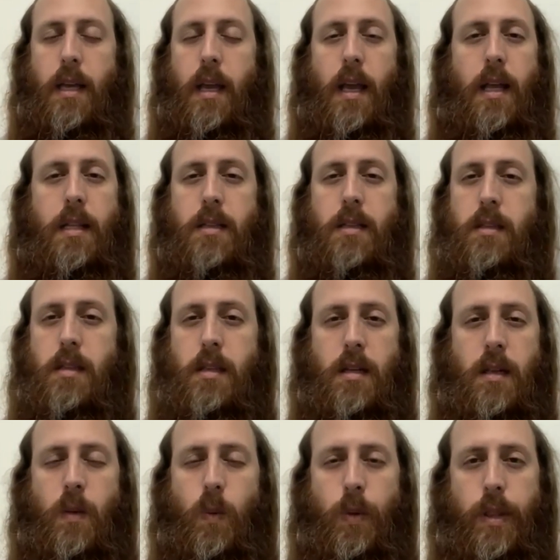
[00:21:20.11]
I can't
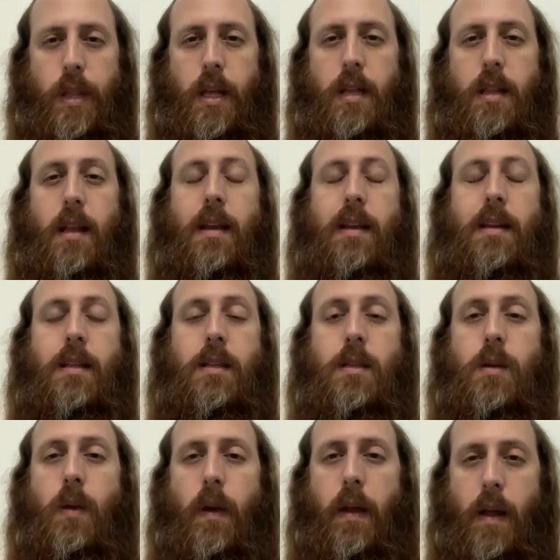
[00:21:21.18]
deal with that. I
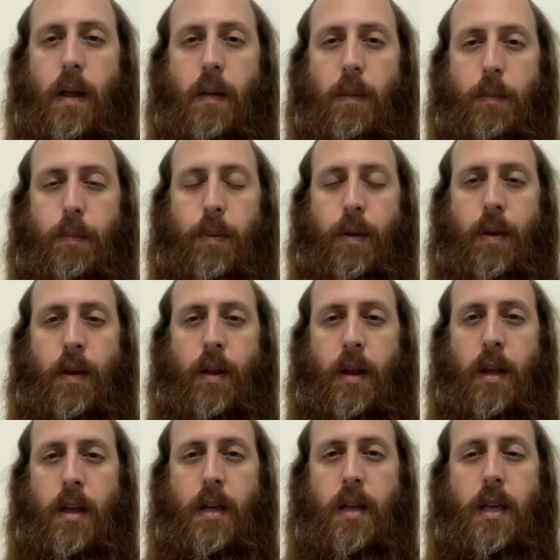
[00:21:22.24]
need your help.
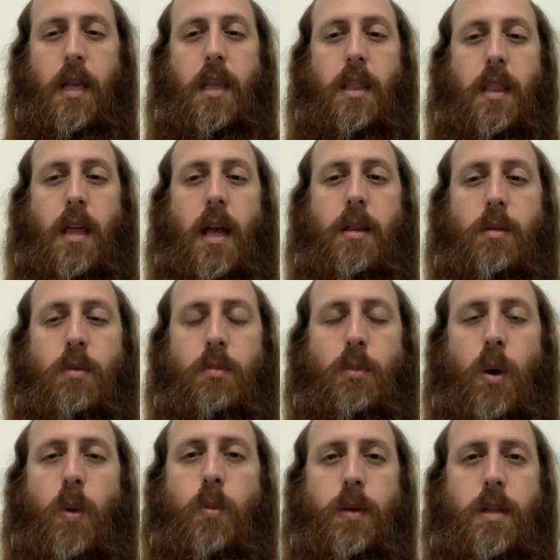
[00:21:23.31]
In that
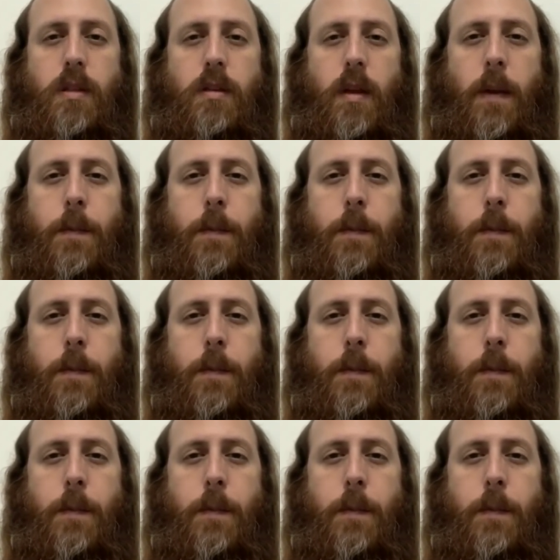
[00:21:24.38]
moment,